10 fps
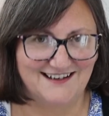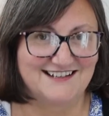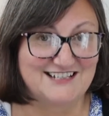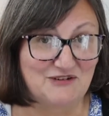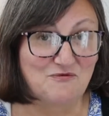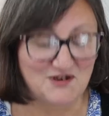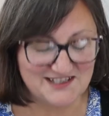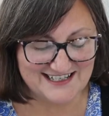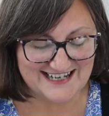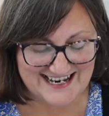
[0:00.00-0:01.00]
And it
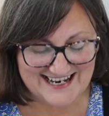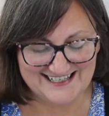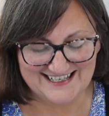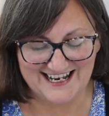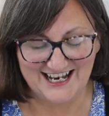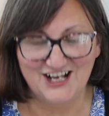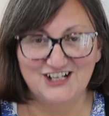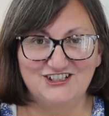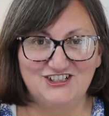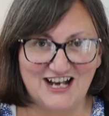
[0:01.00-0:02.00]
wasn't easy
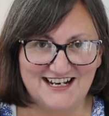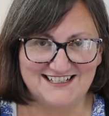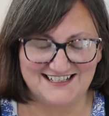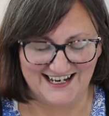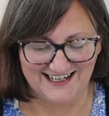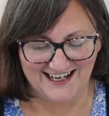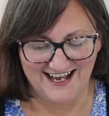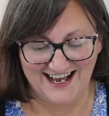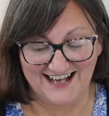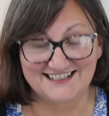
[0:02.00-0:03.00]
chasing
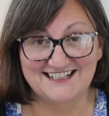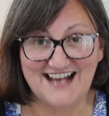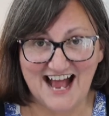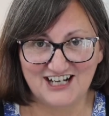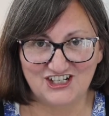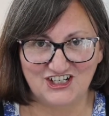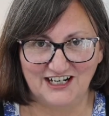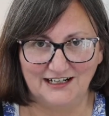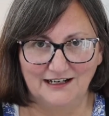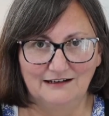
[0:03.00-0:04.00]
and
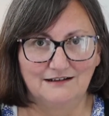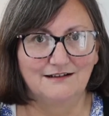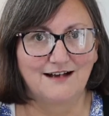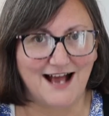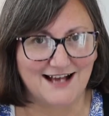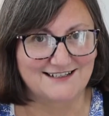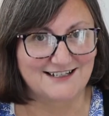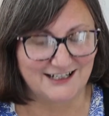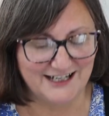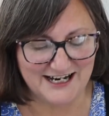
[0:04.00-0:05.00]
catching
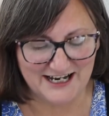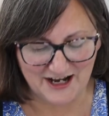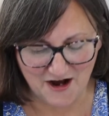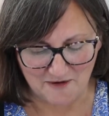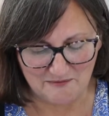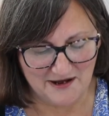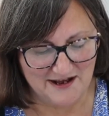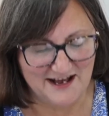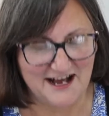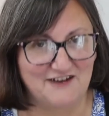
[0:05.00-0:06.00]
and cleaning up
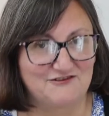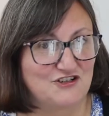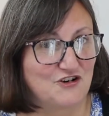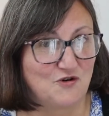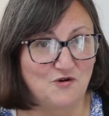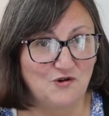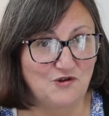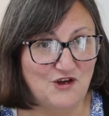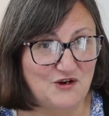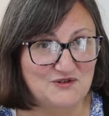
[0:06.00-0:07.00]
after all
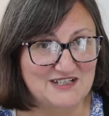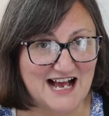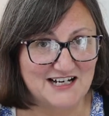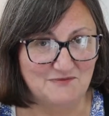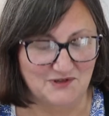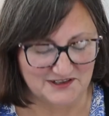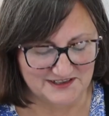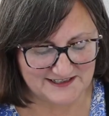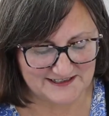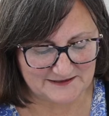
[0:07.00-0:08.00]
those
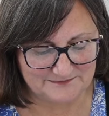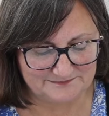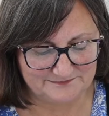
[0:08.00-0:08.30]
animals.